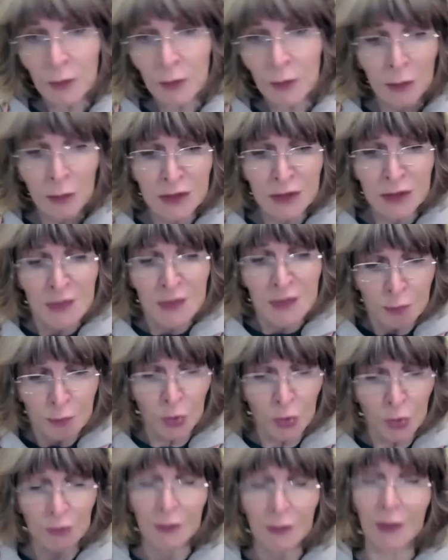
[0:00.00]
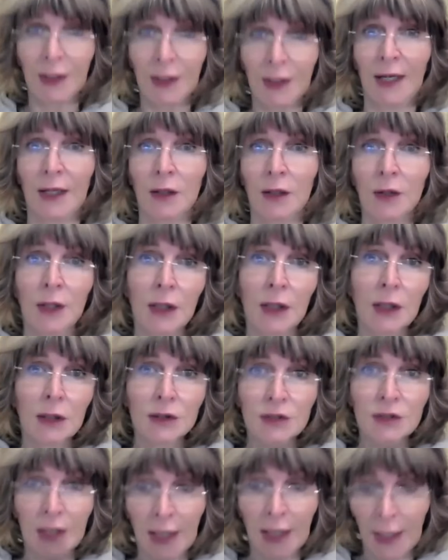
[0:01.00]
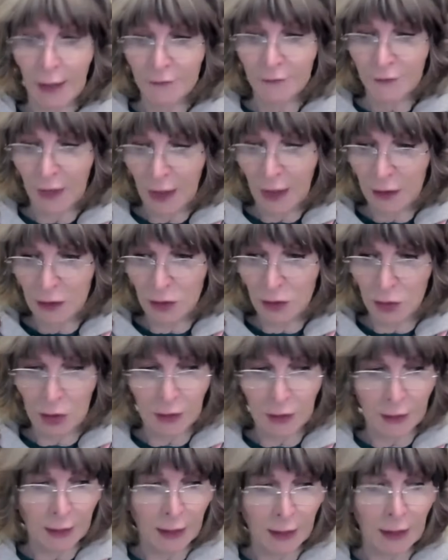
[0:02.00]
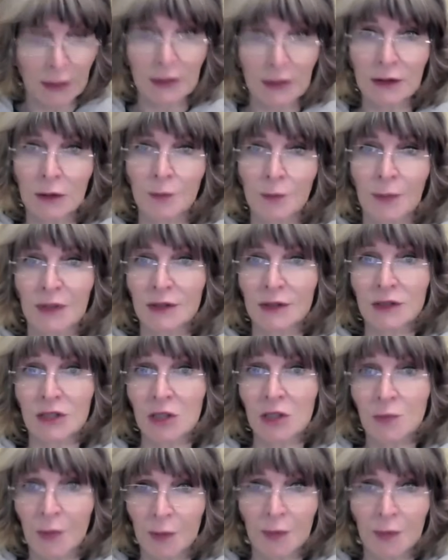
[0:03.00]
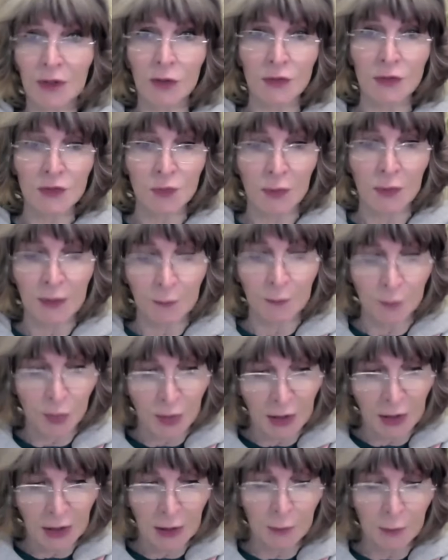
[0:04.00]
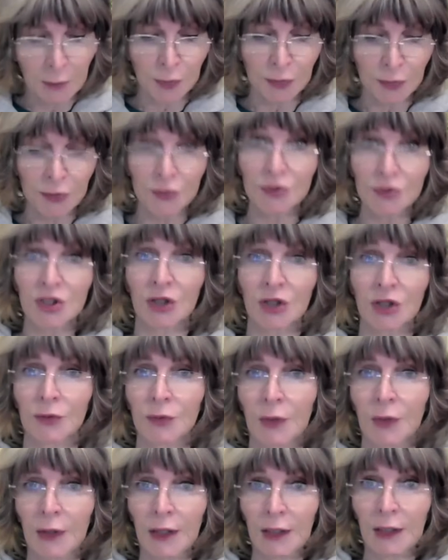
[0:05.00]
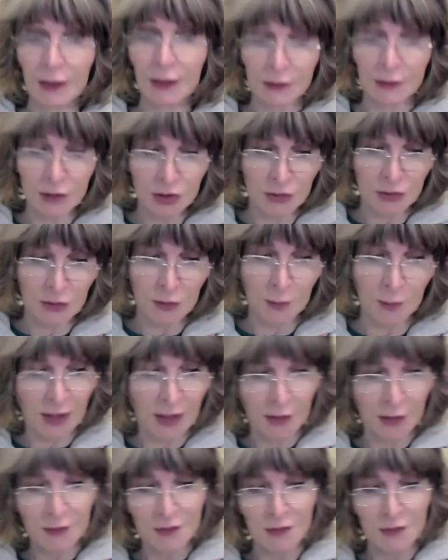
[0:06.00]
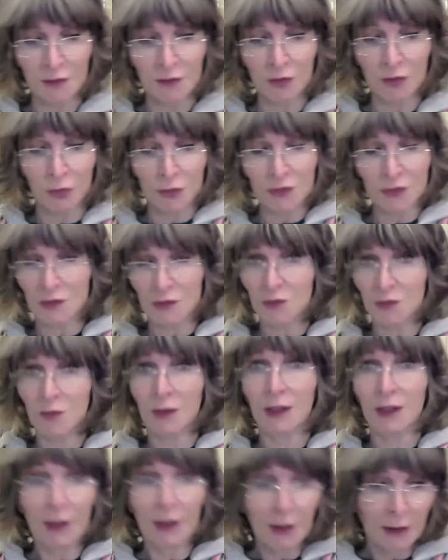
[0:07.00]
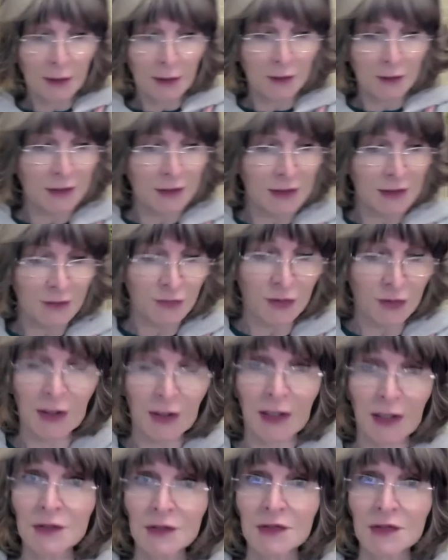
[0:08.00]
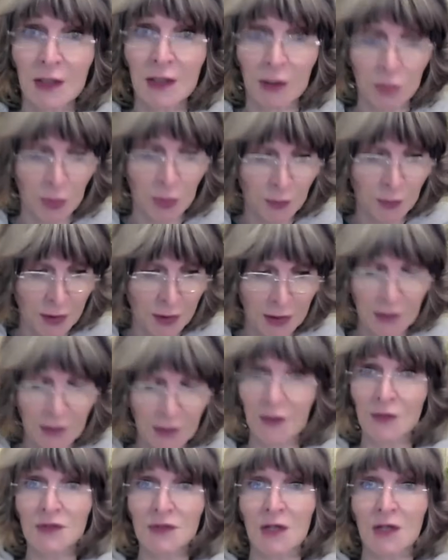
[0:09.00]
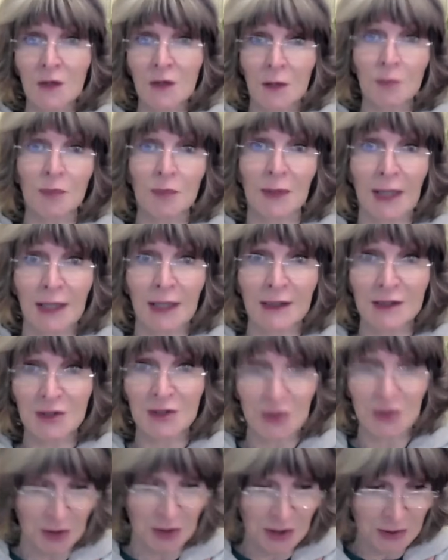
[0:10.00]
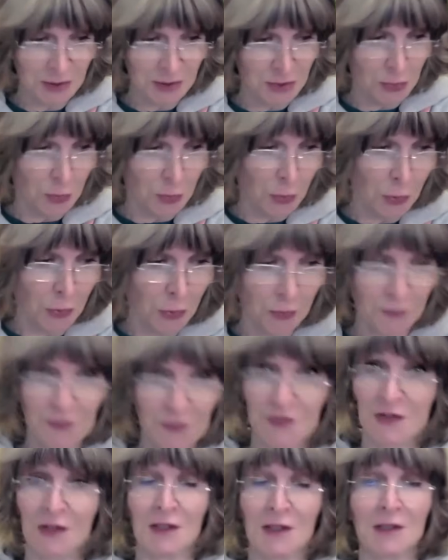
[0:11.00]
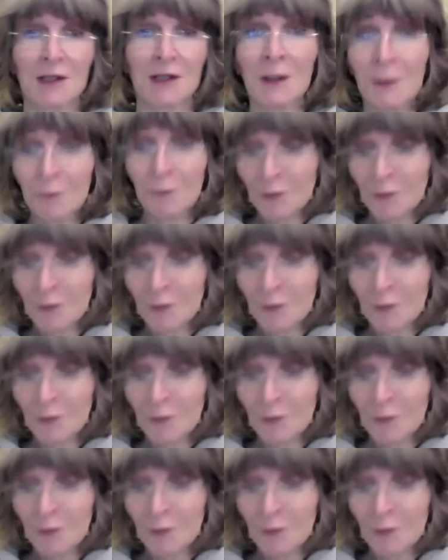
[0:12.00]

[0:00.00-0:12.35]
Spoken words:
But it is important now to have a look a little bit deeper because we're bringing Pluto into the mix. And of course, as we look at everything else here, we're bringing those other planetary dwarfs and